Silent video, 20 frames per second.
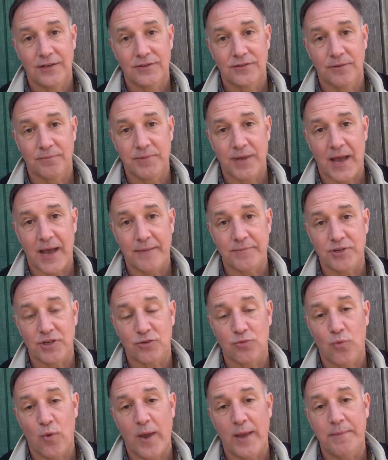sometimes
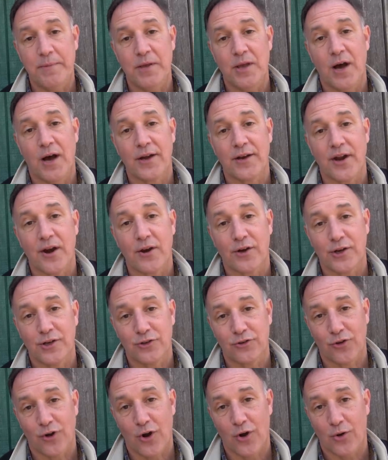it's way beyond our
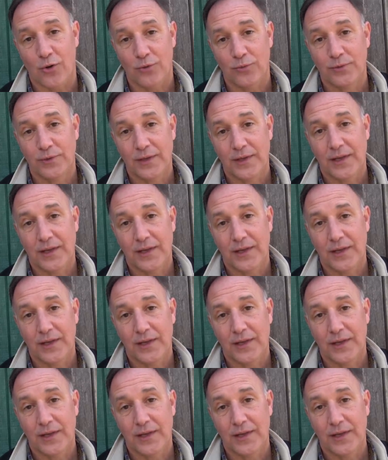control,